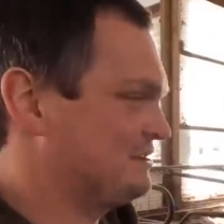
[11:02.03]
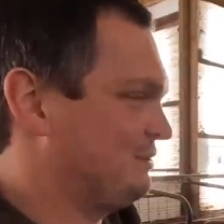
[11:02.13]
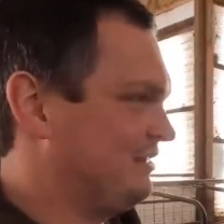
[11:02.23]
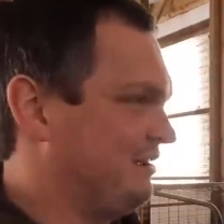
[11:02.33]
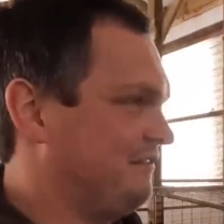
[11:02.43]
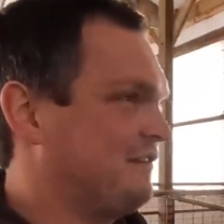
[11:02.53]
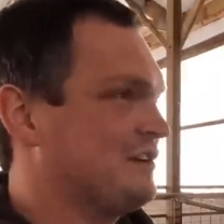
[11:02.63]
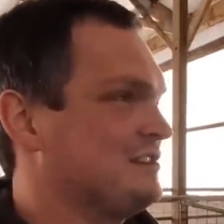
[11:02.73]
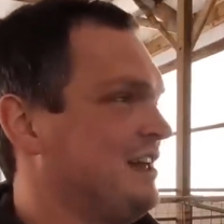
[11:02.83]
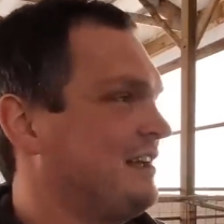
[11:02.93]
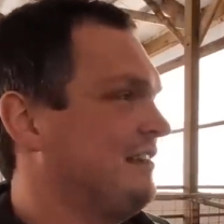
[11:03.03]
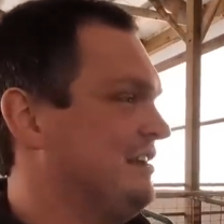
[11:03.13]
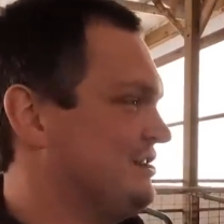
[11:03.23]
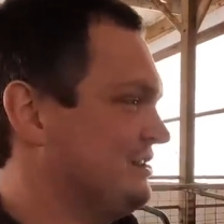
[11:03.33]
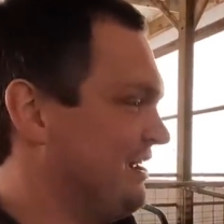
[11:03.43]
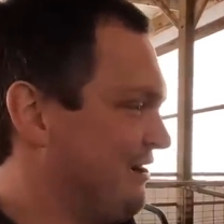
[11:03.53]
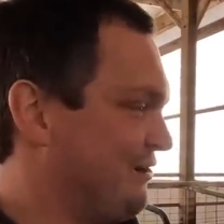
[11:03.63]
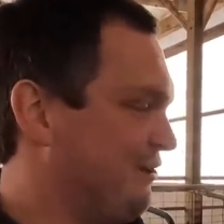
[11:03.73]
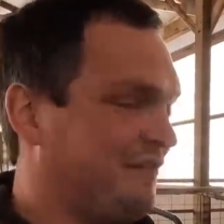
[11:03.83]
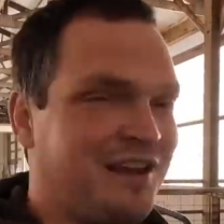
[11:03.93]
when they're first lactation. I don't
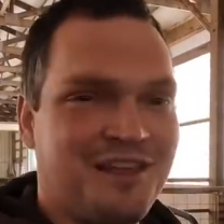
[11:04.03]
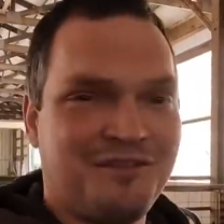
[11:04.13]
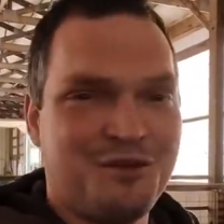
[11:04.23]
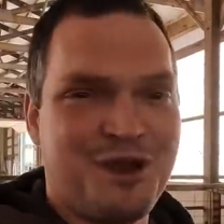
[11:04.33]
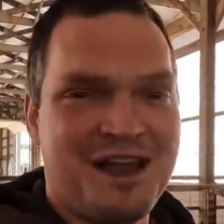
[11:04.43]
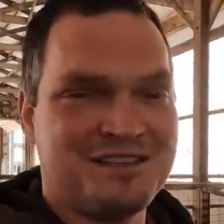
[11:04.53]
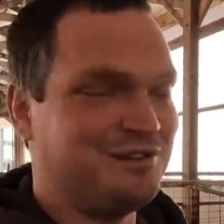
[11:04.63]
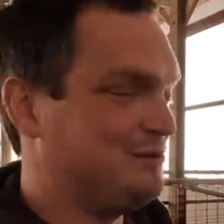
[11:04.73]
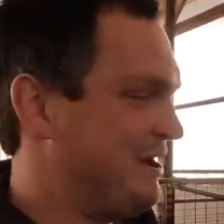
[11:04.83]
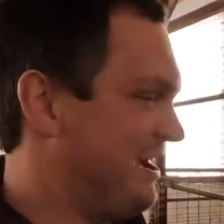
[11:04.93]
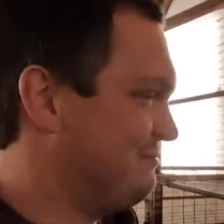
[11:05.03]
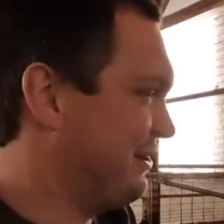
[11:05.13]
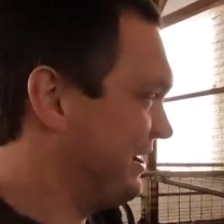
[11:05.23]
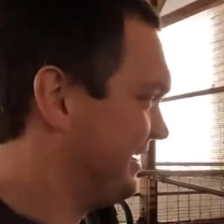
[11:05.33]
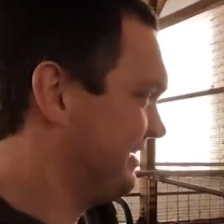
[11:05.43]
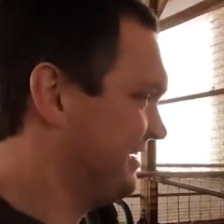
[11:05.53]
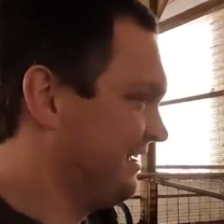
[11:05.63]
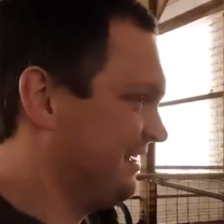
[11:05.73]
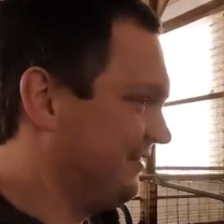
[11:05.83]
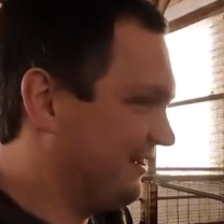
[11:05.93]
know if any of you guys do that, but
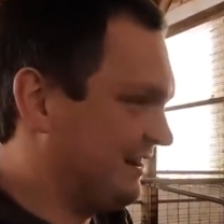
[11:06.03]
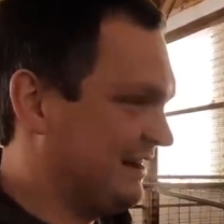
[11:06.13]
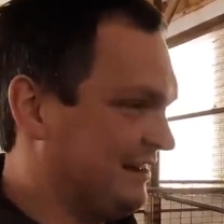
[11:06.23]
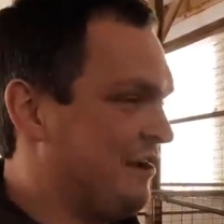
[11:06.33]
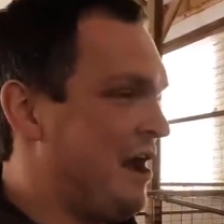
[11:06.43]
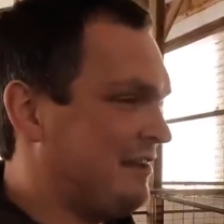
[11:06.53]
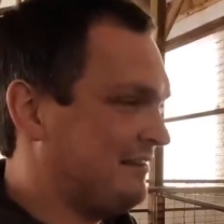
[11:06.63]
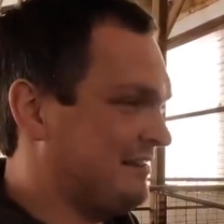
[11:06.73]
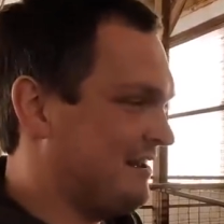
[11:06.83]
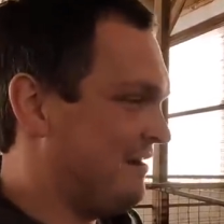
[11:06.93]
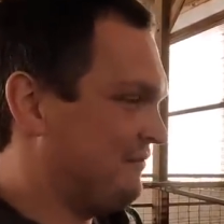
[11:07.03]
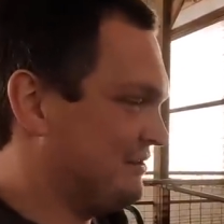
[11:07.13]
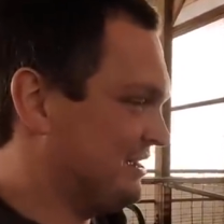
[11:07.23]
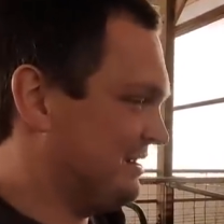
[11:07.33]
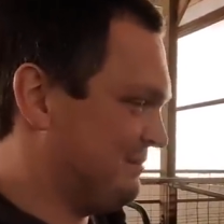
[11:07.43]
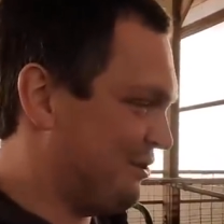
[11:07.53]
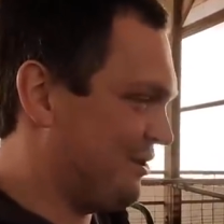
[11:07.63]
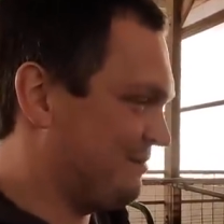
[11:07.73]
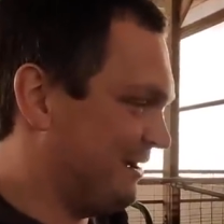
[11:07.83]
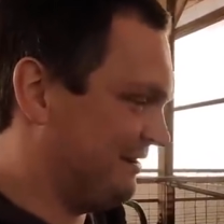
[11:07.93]
they're not heifers
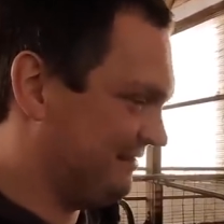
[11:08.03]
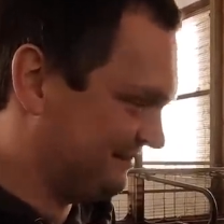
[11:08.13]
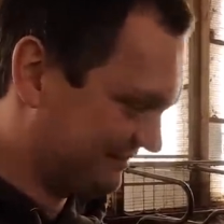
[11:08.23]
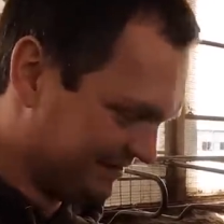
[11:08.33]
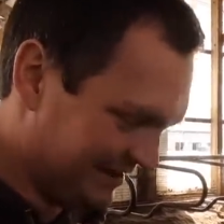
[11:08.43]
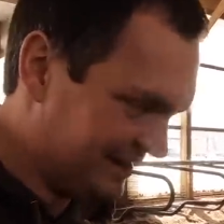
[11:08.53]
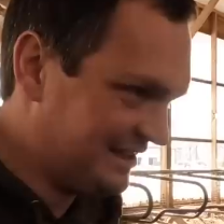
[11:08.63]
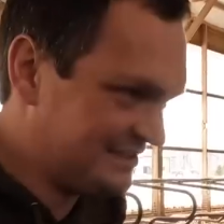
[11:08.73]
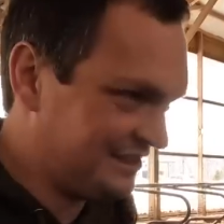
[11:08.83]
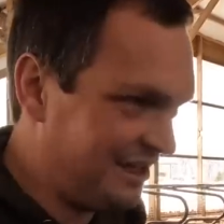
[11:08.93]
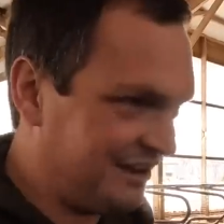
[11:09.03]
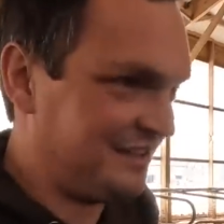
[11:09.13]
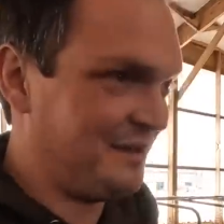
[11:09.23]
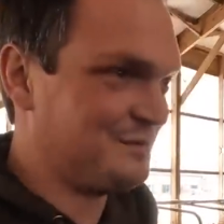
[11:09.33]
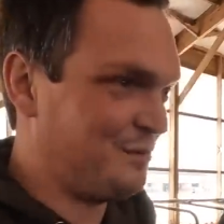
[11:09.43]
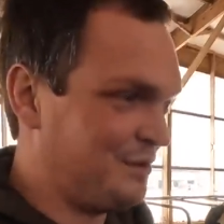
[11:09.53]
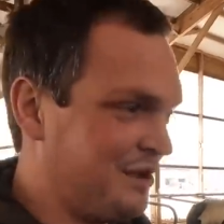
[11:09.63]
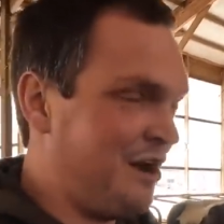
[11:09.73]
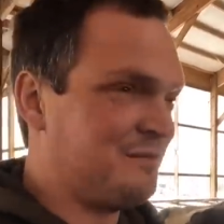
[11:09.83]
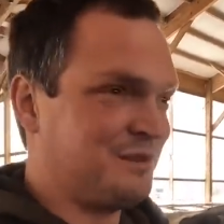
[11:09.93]
anymore, but it's a lot of times what we call them.